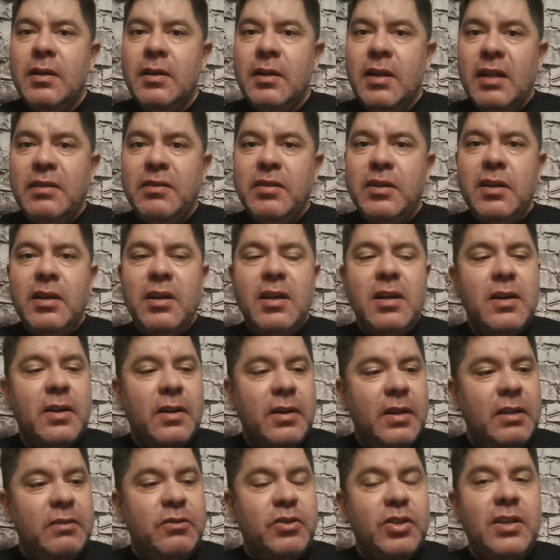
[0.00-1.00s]
That's
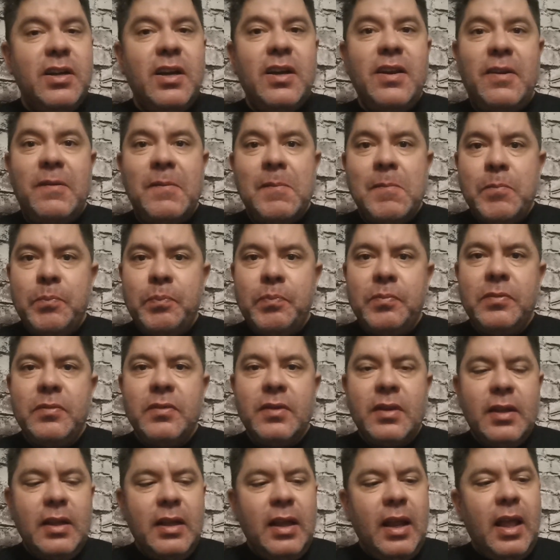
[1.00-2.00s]
good. It's good.
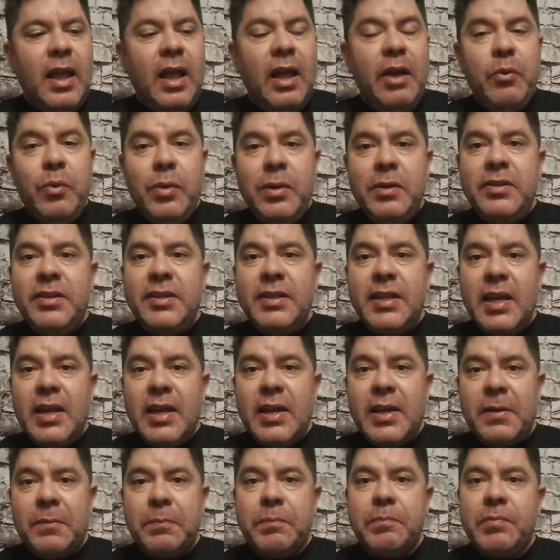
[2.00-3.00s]
I will
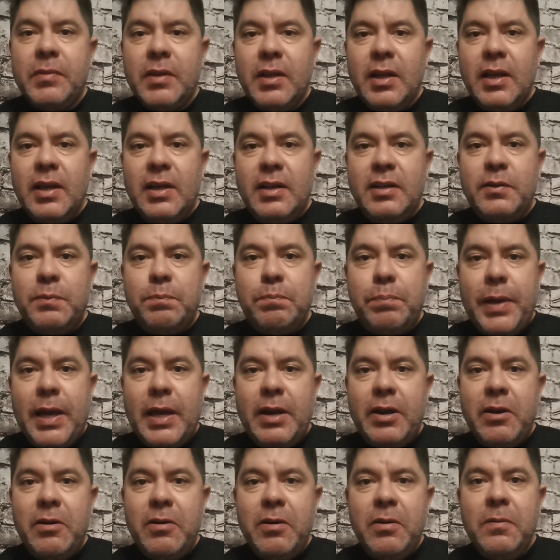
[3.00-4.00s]
say it is
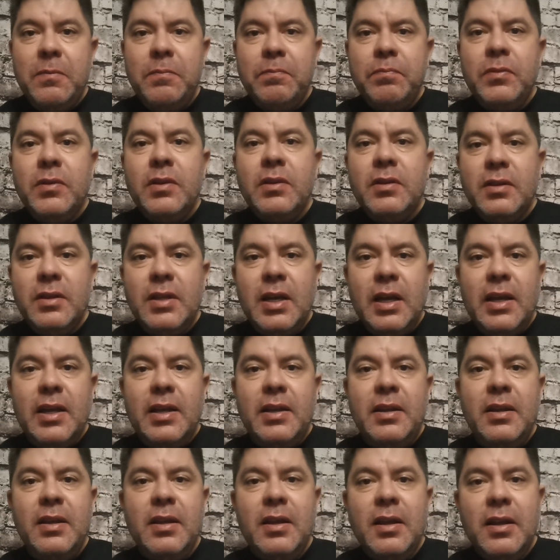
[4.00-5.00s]
better
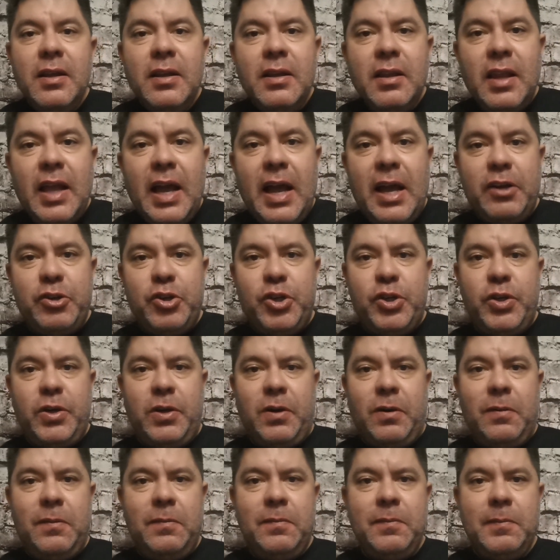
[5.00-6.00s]
than last
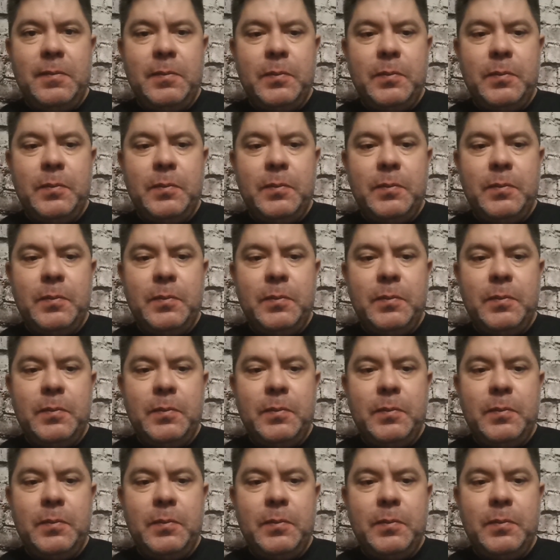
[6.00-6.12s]
year.